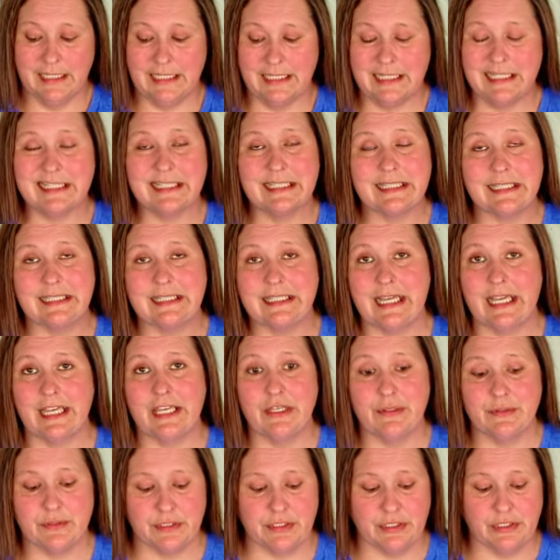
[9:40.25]
Since I
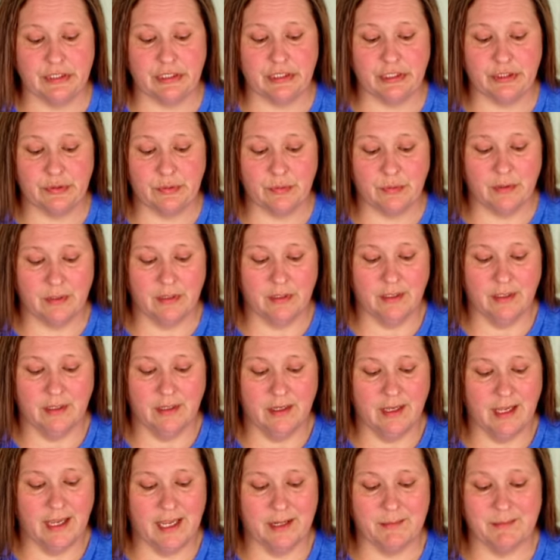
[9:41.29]
used glue
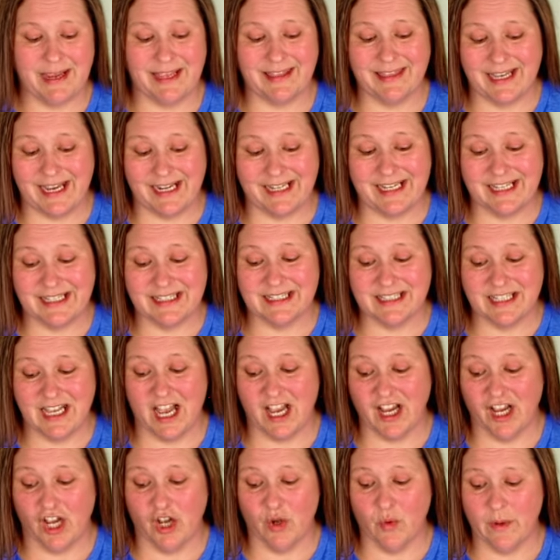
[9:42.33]
and my lining's
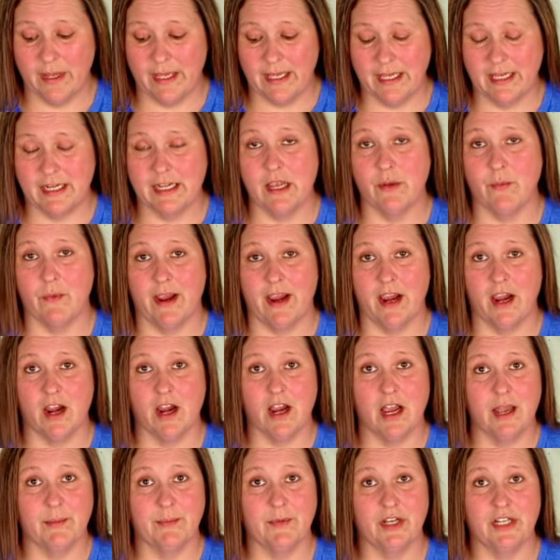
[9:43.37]
not going
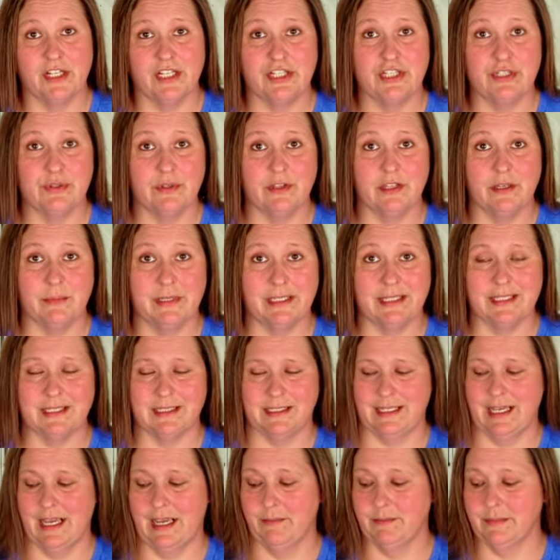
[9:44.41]
anywhere, I'm going to do them at the
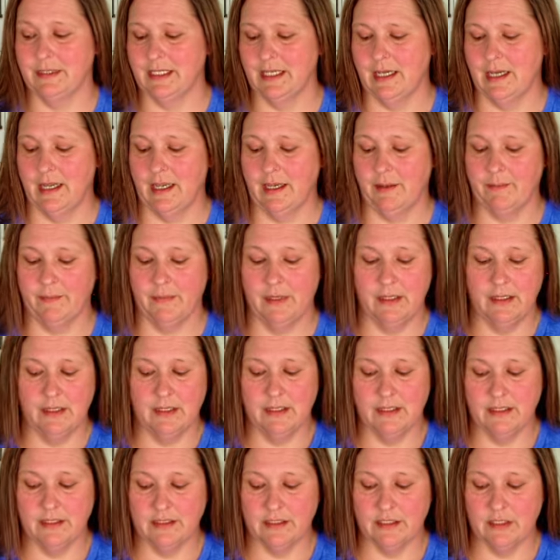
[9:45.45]
same time.
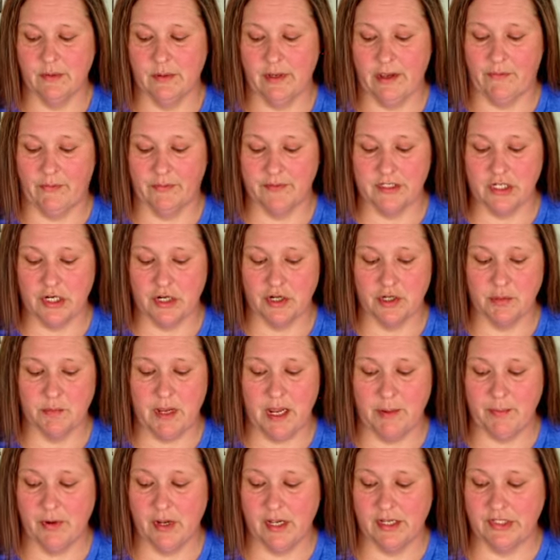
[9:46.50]
So I've turned
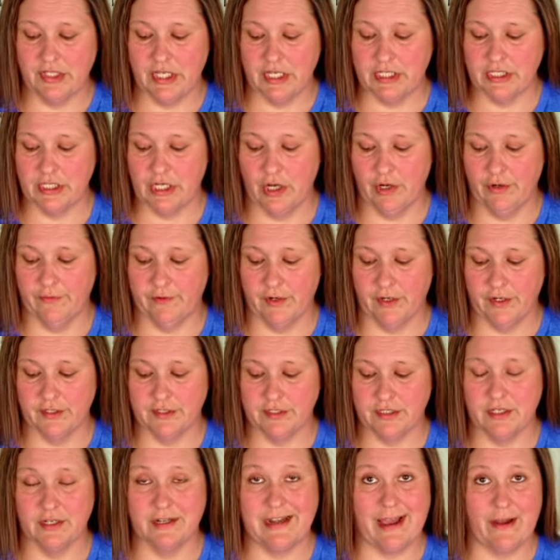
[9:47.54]
my project over,
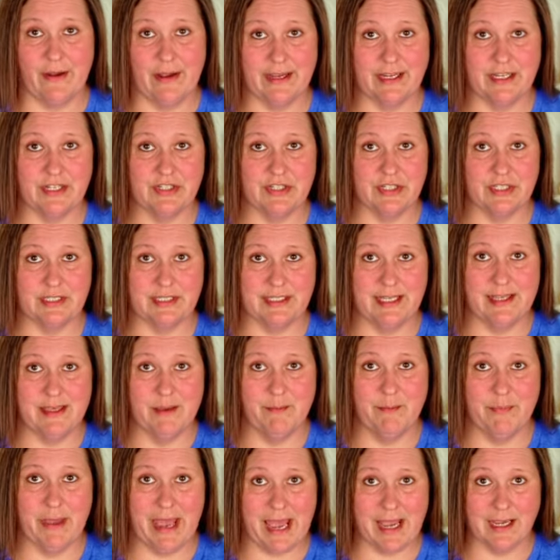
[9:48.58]
so now I can just see
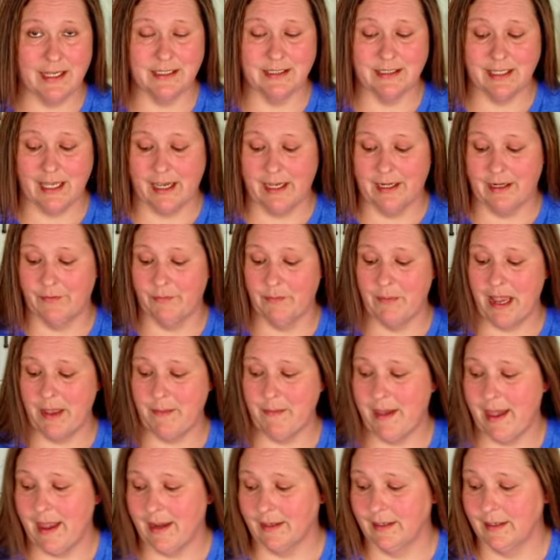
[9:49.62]
the back side of my
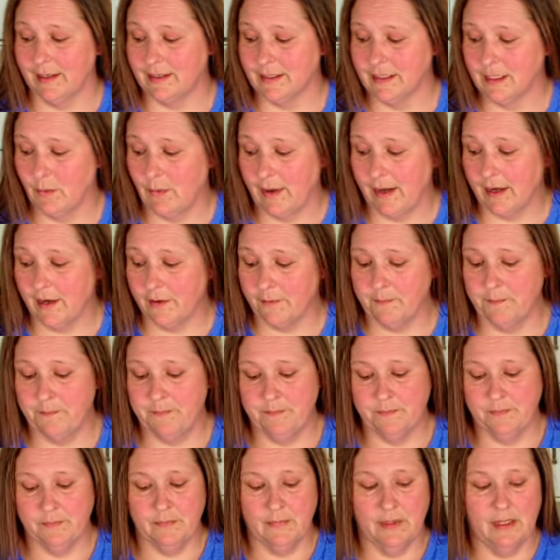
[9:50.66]
magnet square,
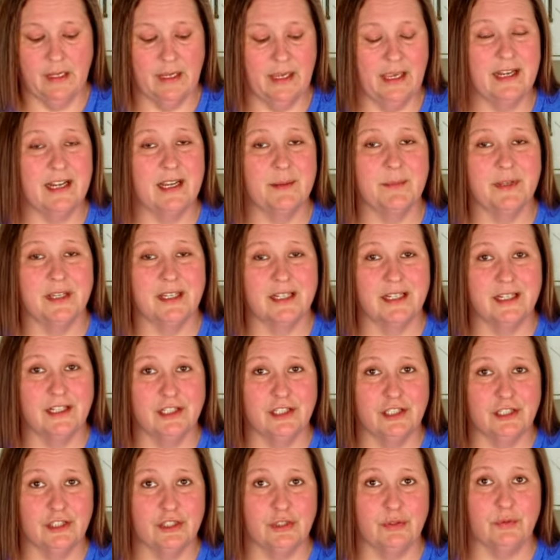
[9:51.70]
and I'm going to
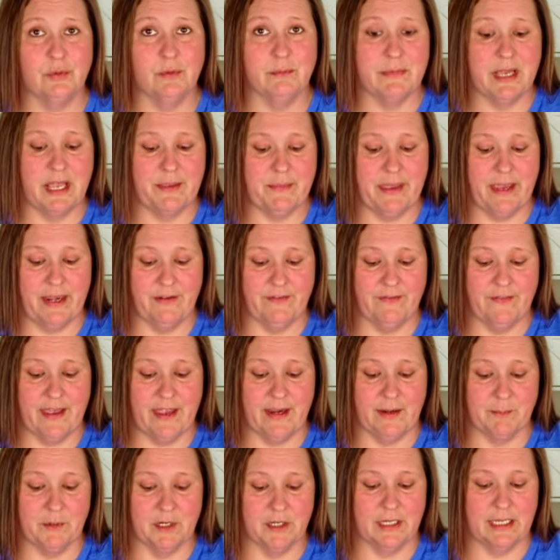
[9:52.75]
glue my main
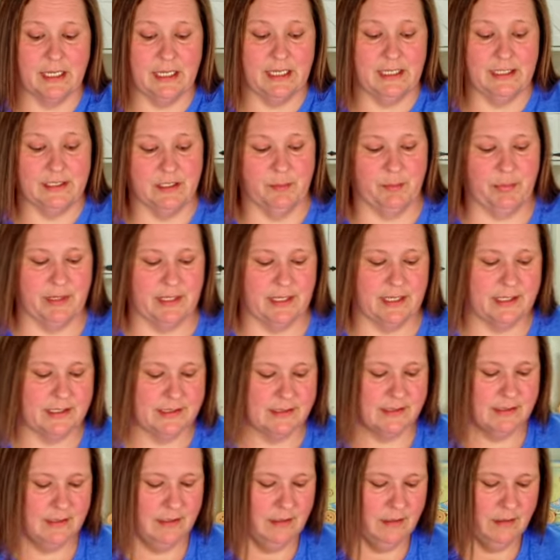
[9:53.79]
fabric into
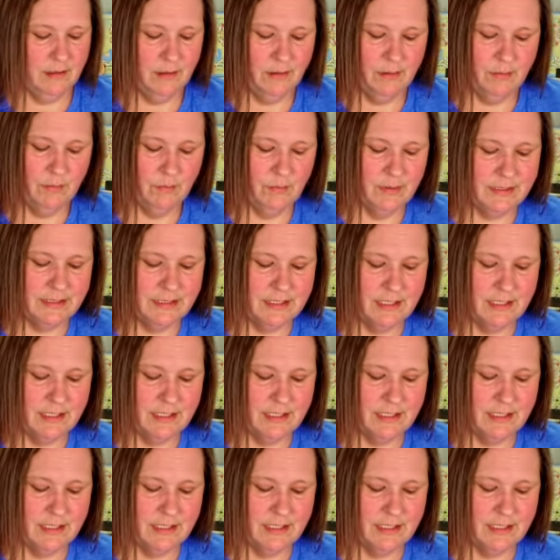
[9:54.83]
place. Once